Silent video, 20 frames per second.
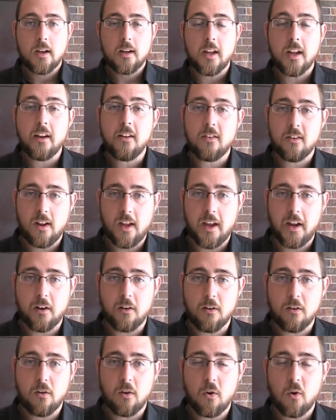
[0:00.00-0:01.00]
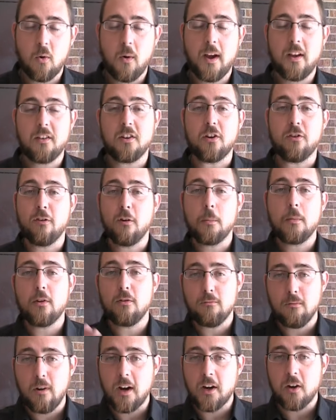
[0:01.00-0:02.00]
Geisenhainer, who has a
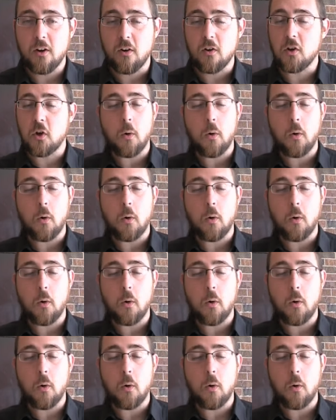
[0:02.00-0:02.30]
criminal record